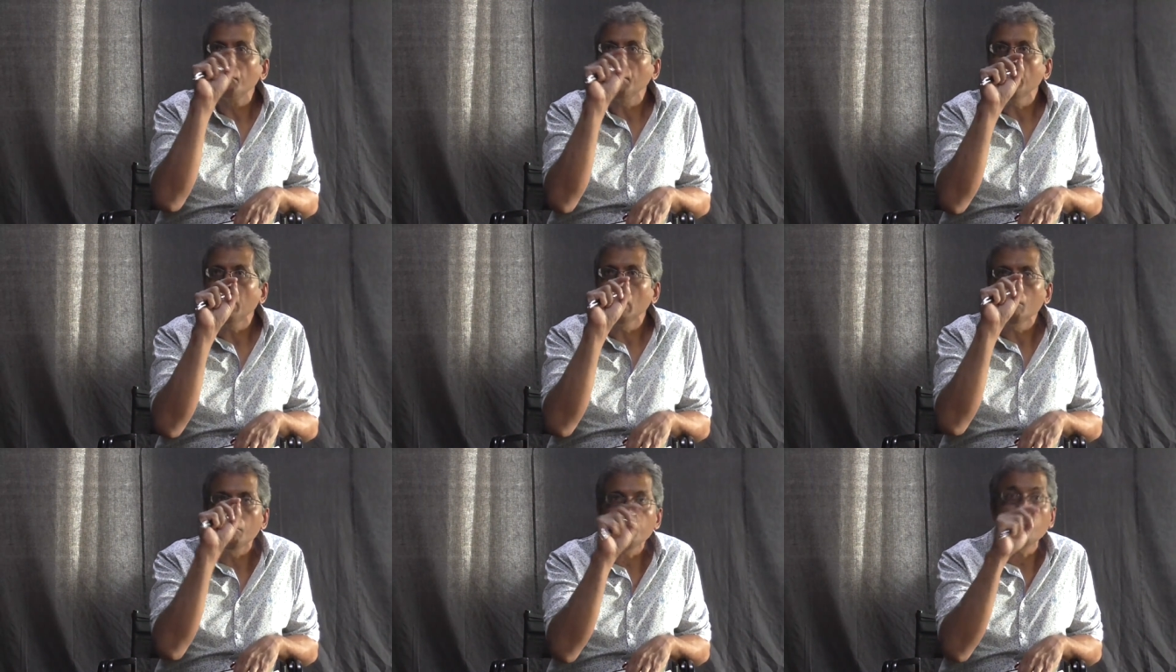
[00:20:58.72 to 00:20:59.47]
of
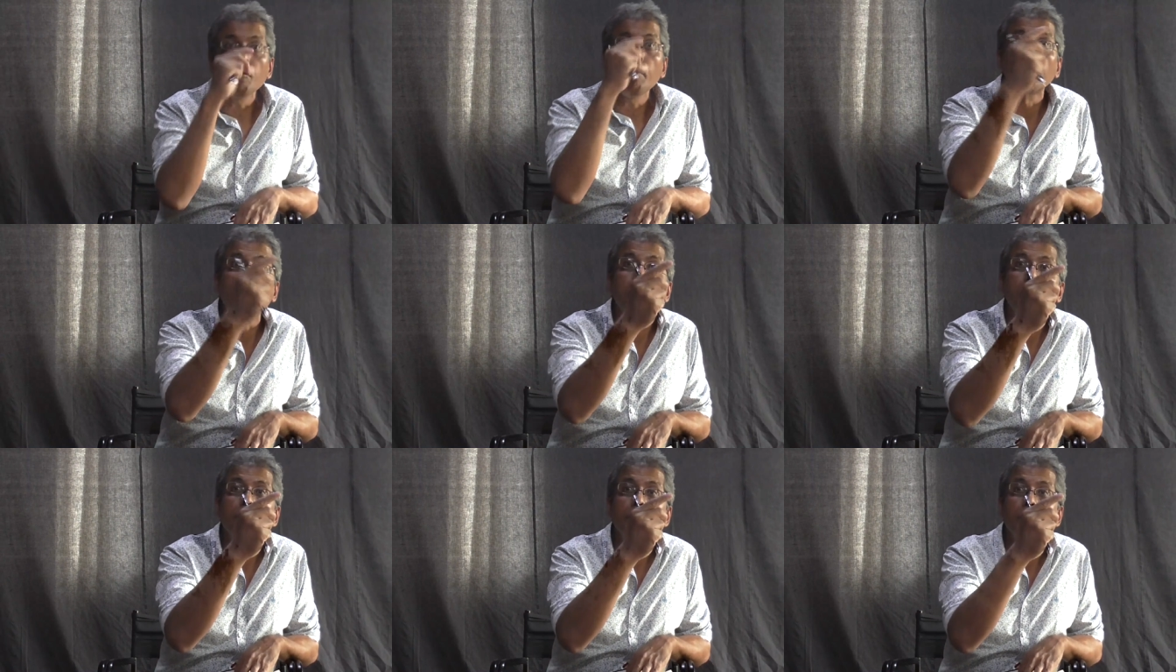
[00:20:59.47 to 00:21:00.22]
thinking vis a vis
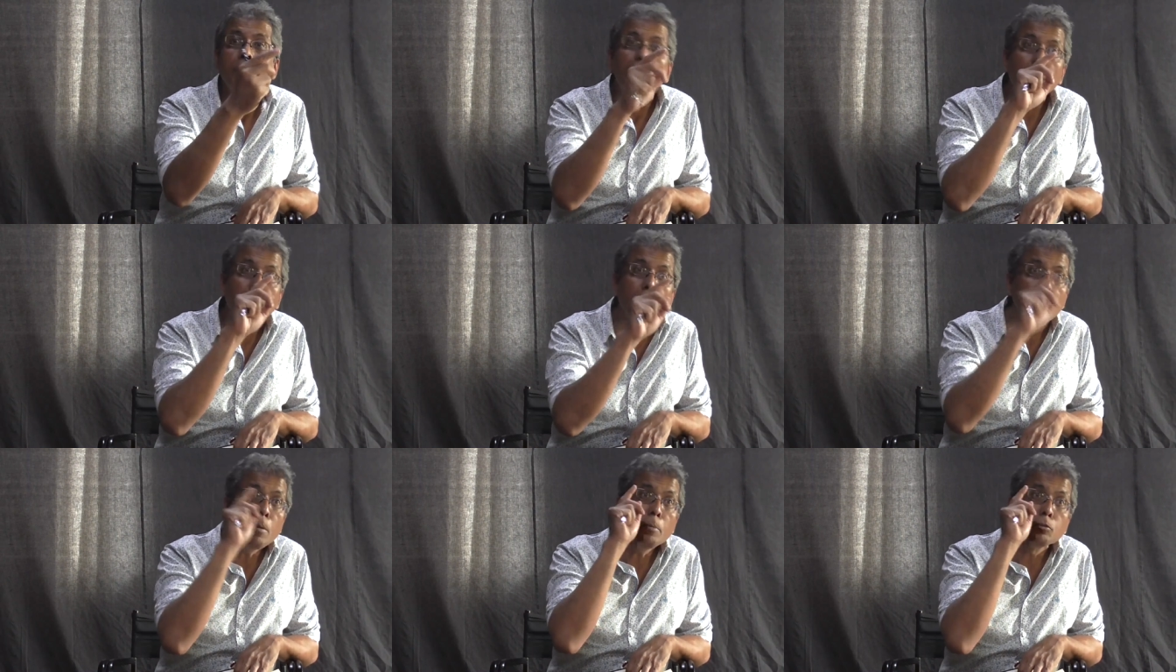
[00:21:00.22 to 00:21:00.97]
problems. And a
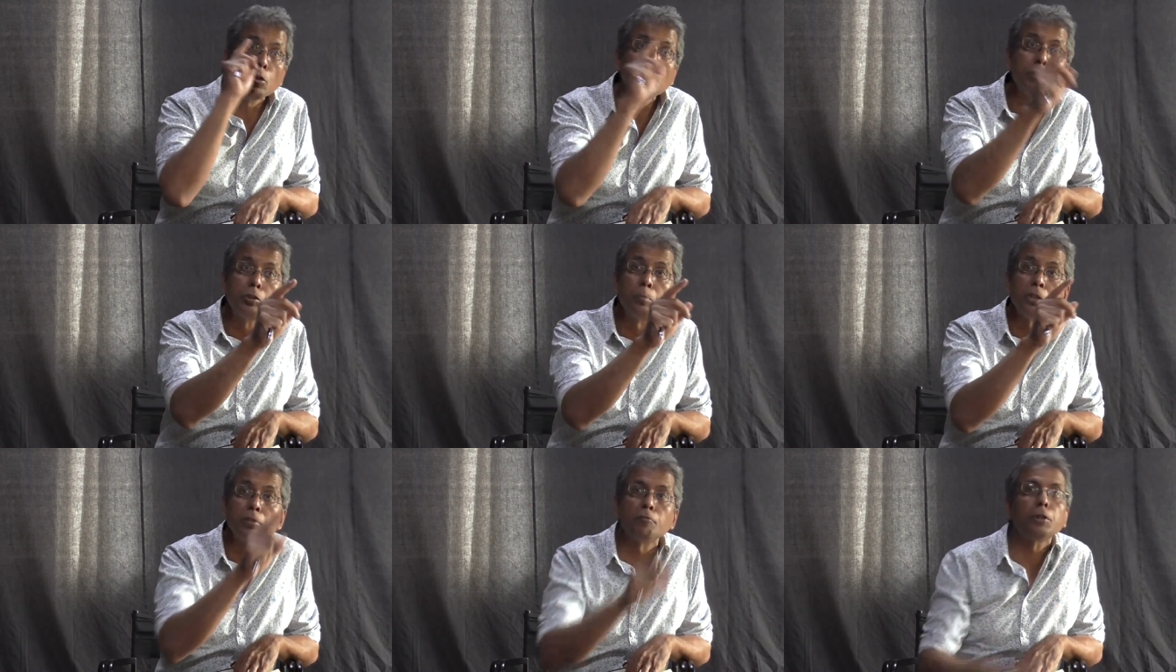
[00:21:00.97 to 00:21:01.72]
problem is always
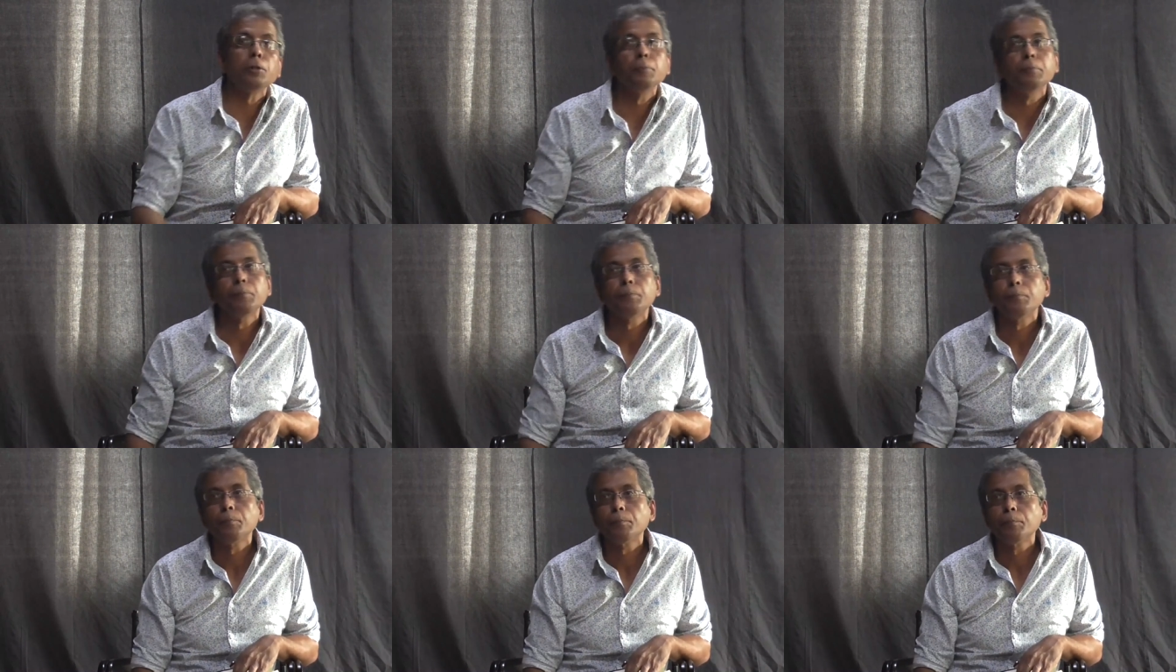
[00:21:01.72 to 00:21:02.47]
specific.
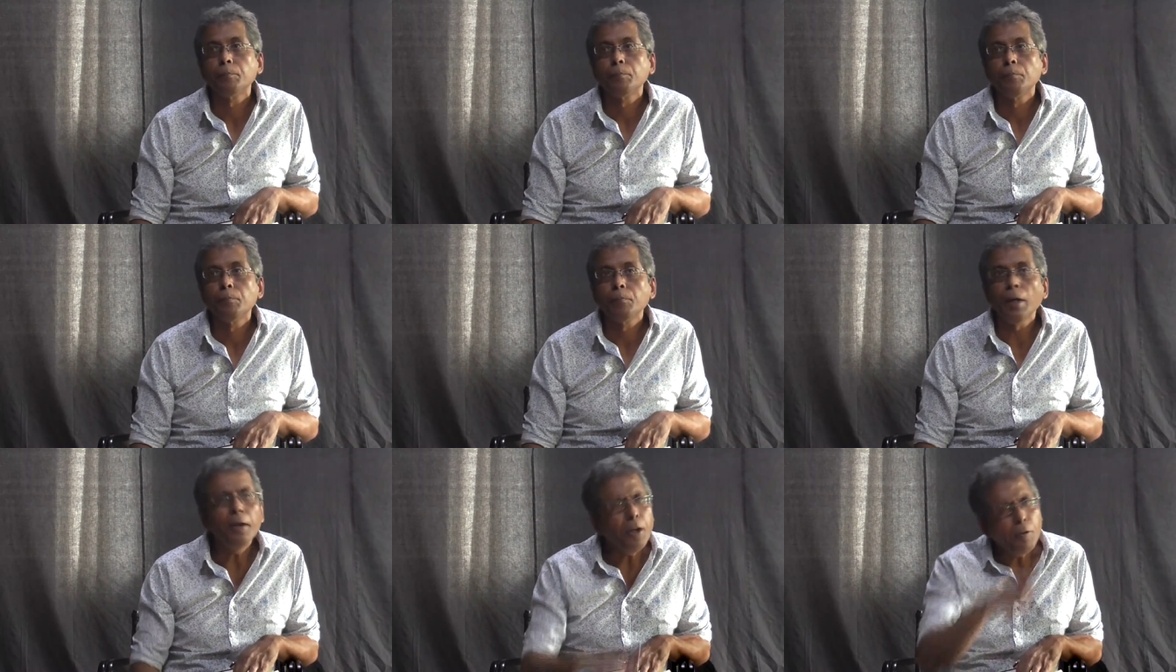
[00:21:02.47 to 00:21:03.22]

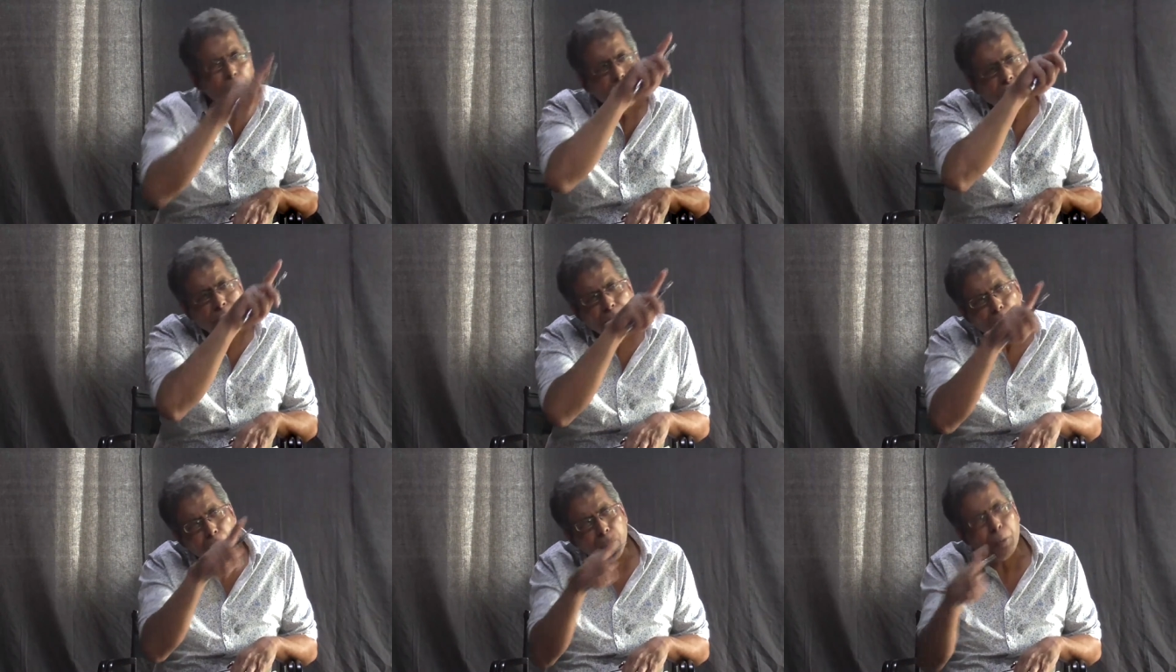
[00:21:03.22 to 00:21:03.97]
And in a way, the
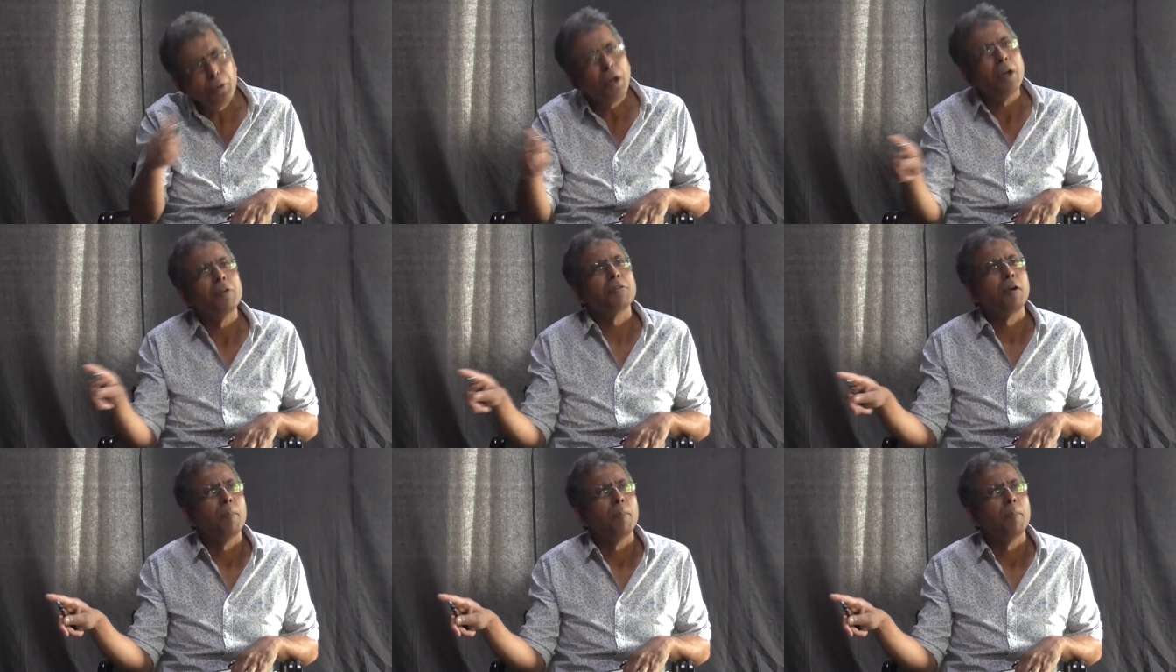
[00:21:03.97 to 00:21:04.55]
entire Buddha and his